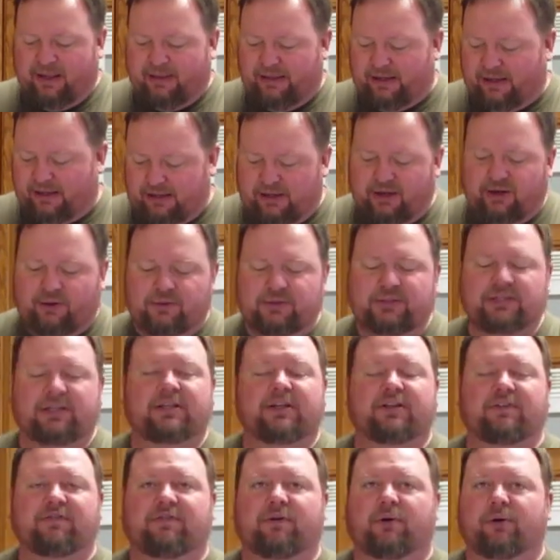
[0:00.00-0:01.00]
that goes in
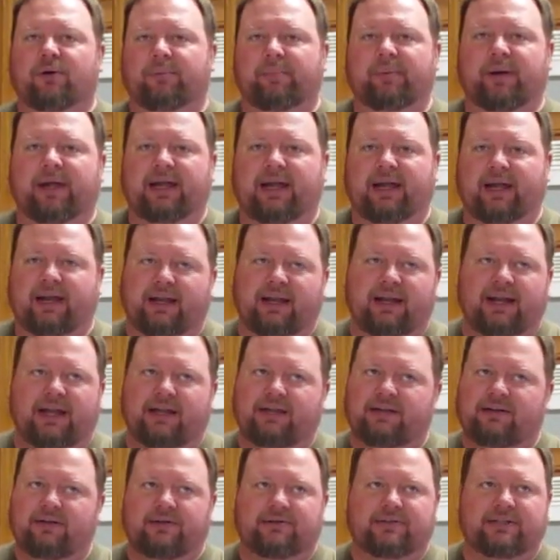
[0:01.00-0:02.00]
this foil pan and
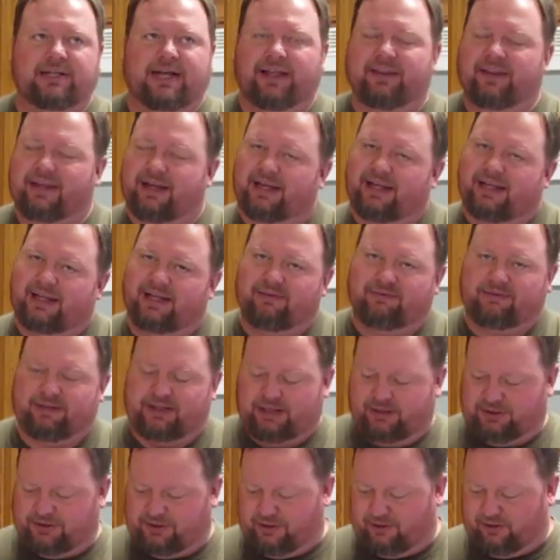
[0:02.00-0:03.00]
I use it, I think I left
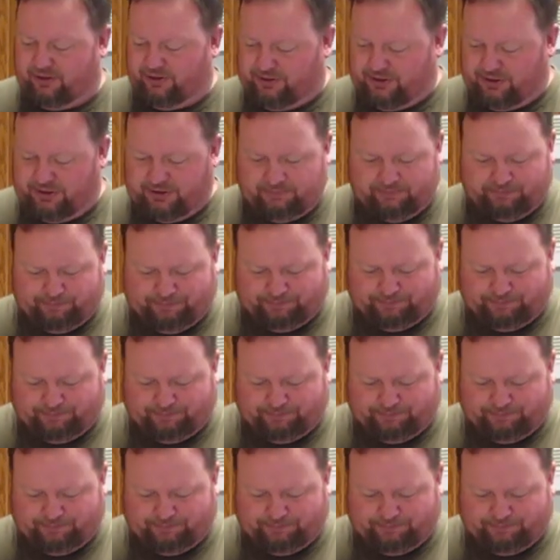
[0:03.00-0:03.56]
it at church.